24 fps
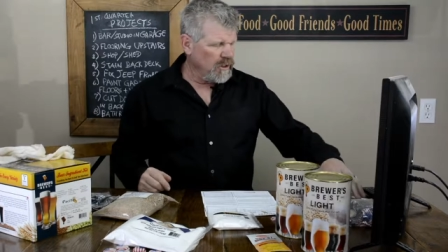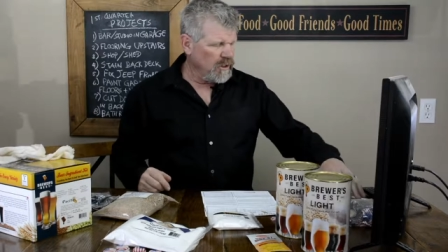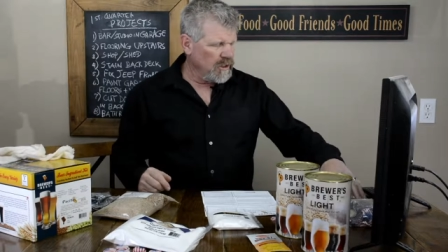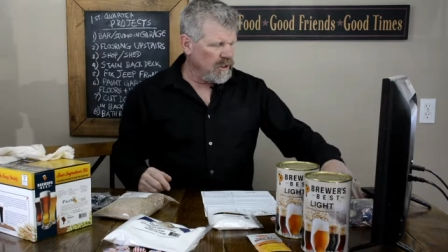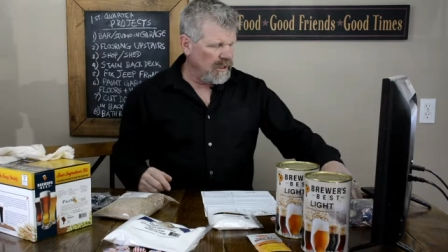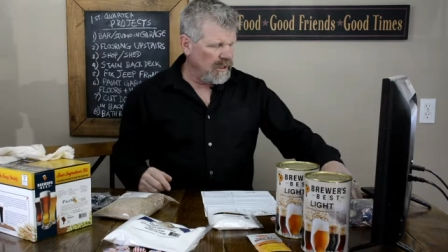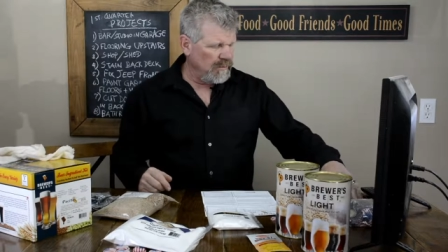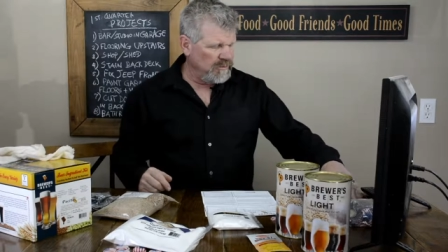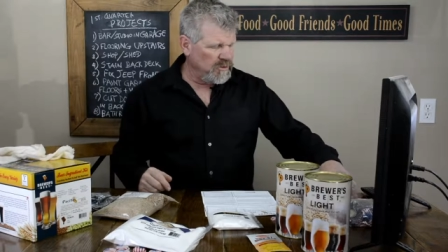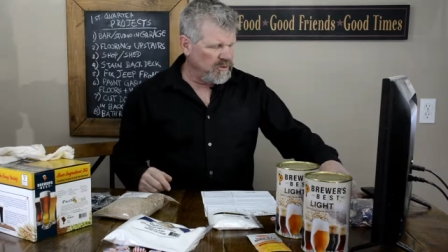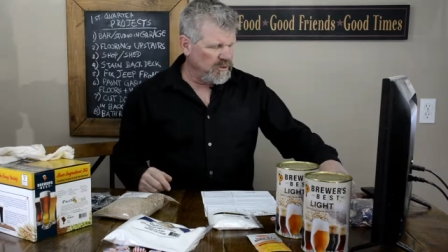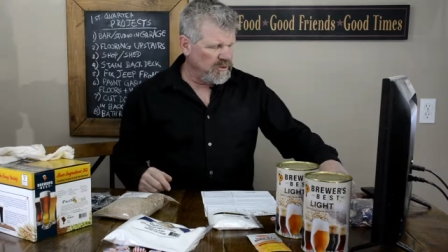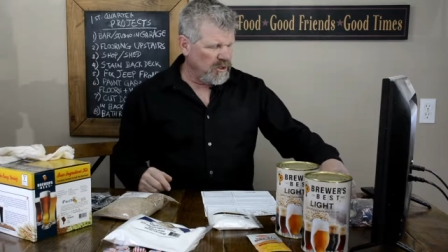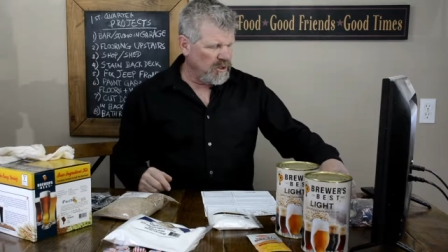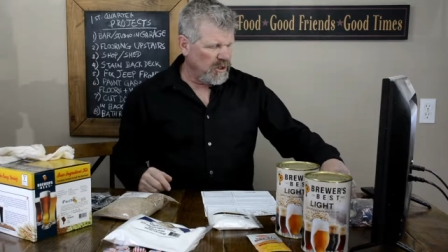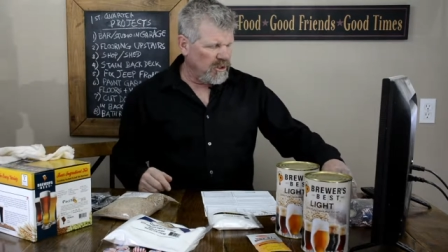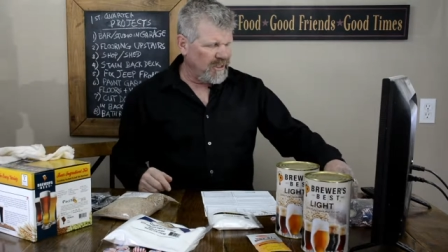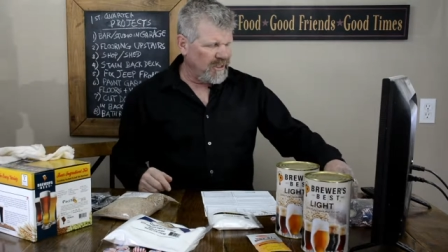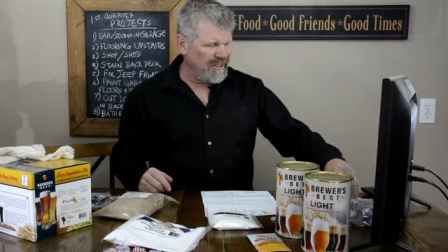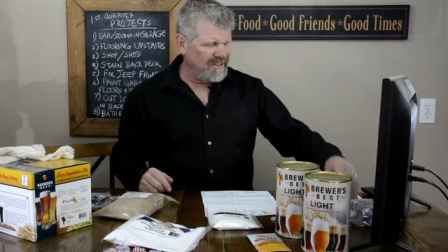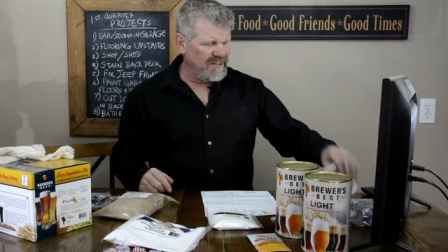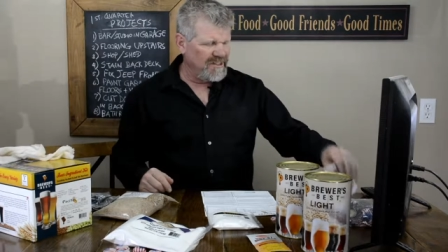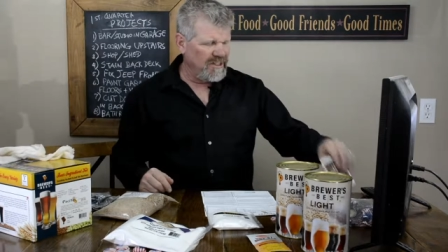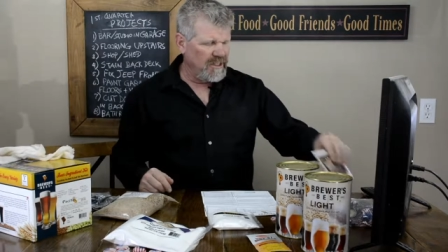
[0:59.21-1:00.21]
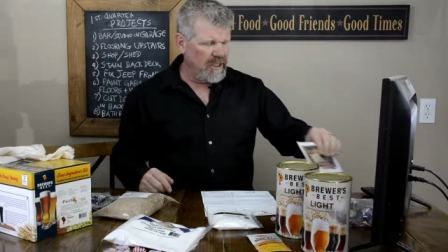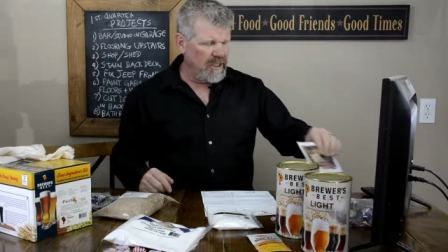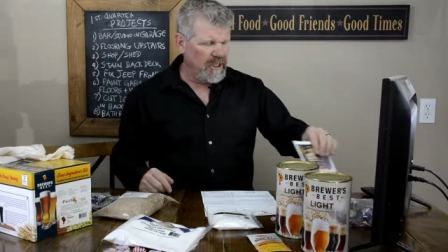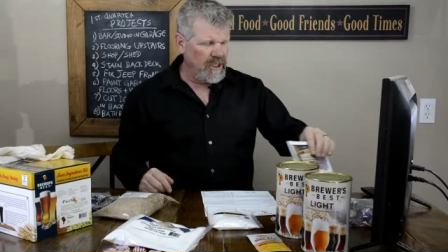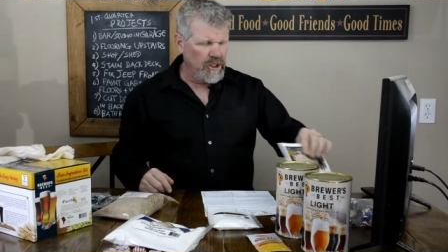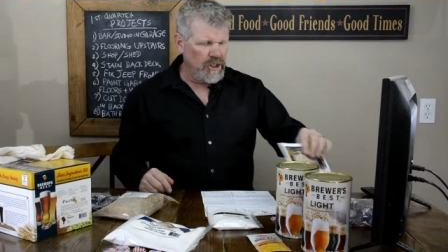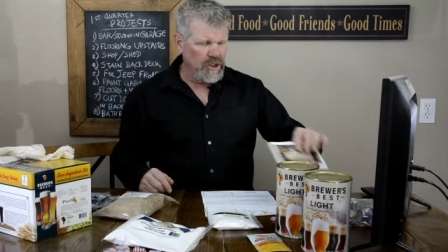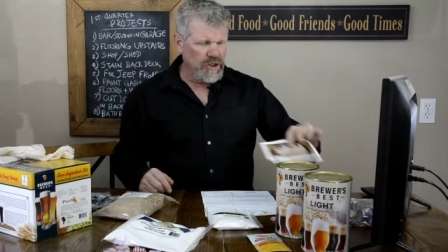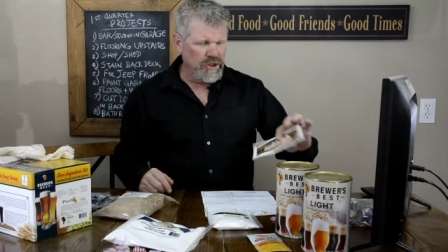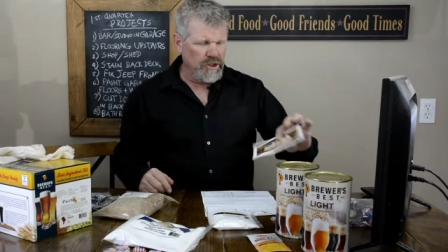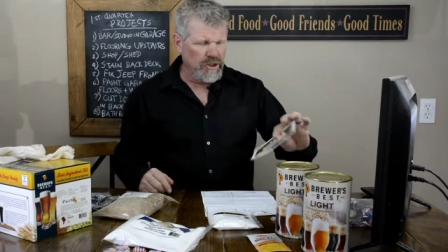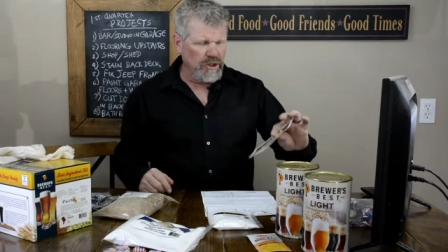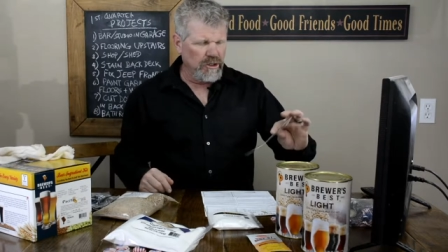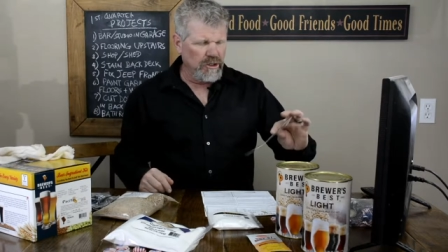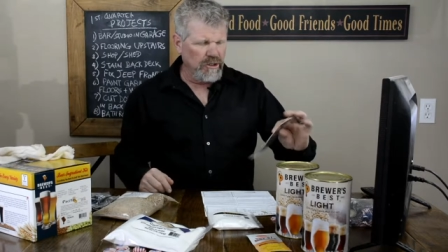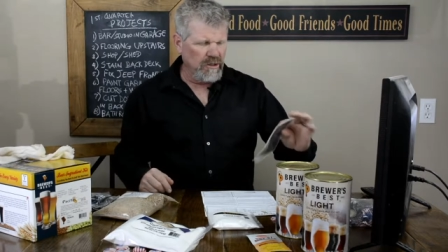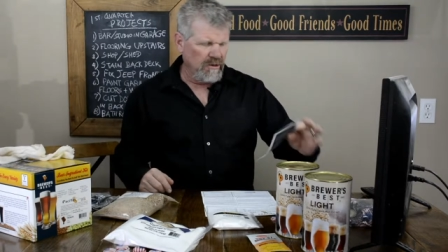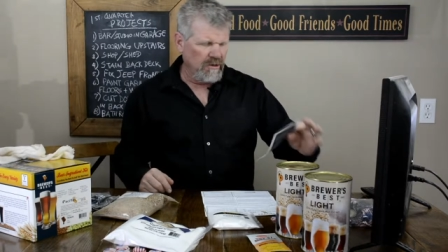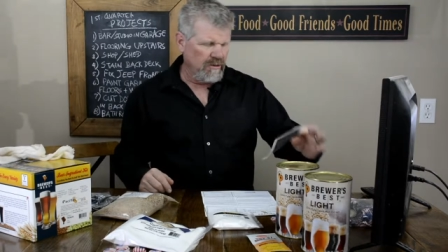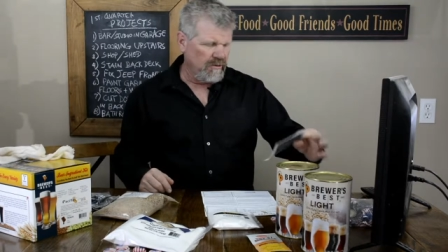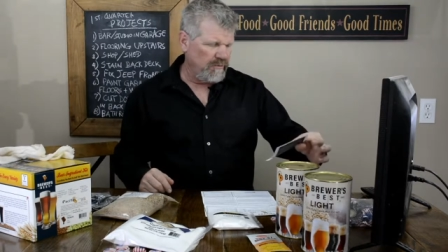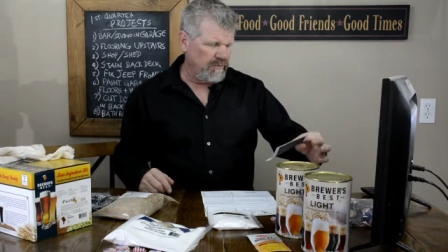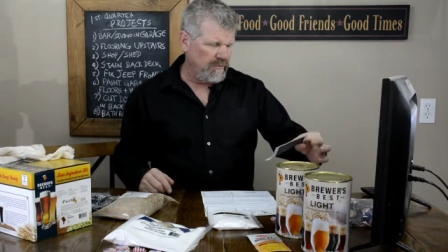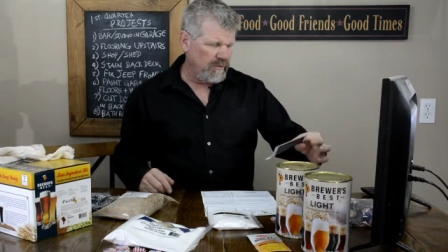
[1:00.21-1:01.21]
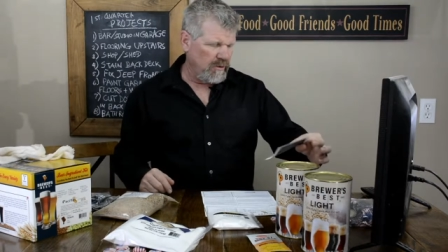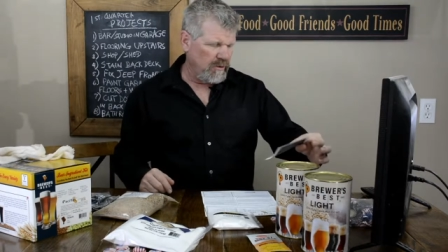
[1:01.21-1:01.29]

Comes with all kinds of literature,